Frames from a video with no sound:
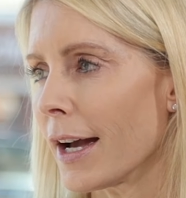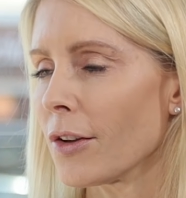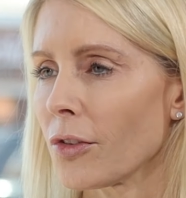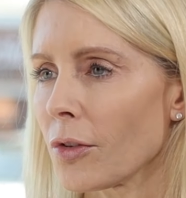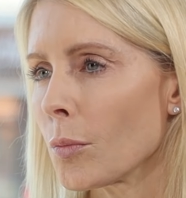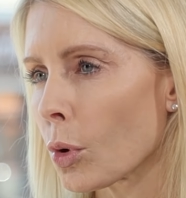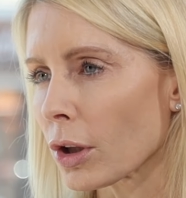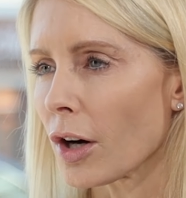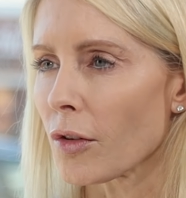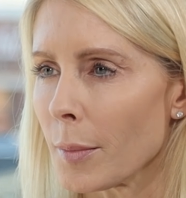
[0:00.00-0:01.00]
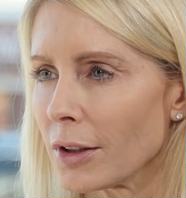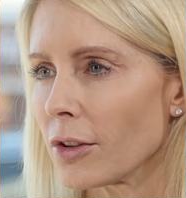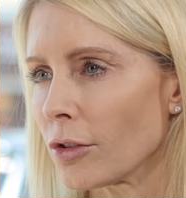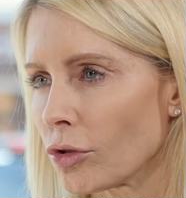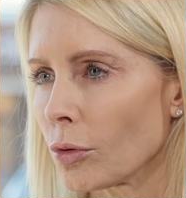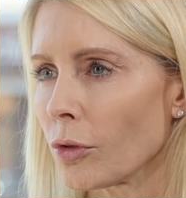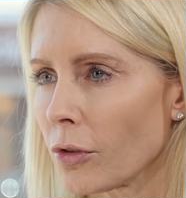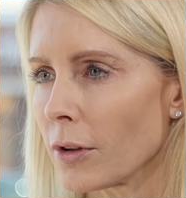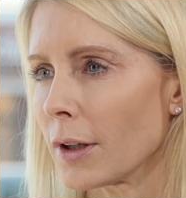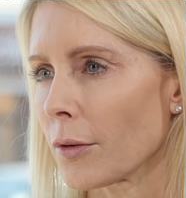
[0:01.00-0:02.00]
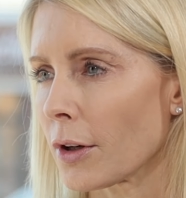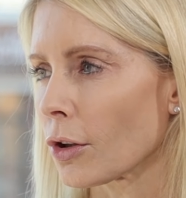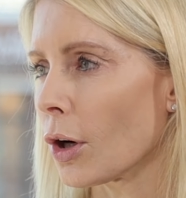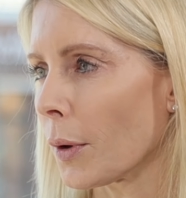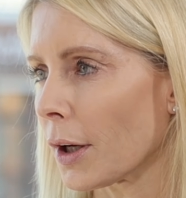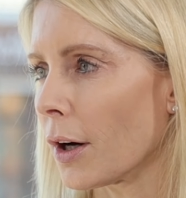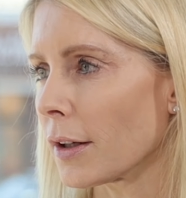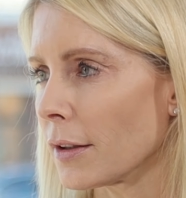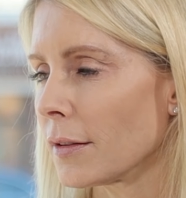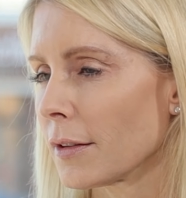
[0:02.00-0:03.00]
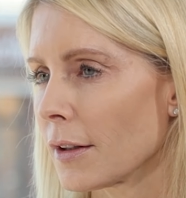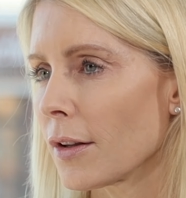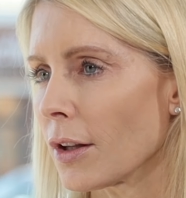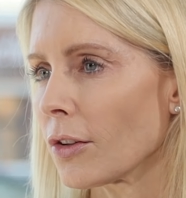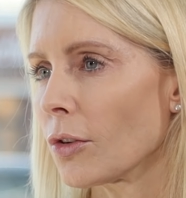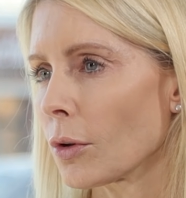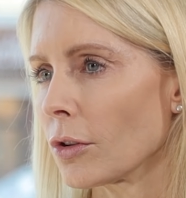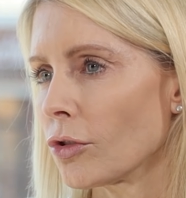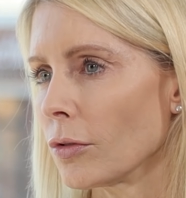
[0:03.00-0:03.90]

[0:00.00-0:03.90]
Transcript: has more government issues, that are going on and things you can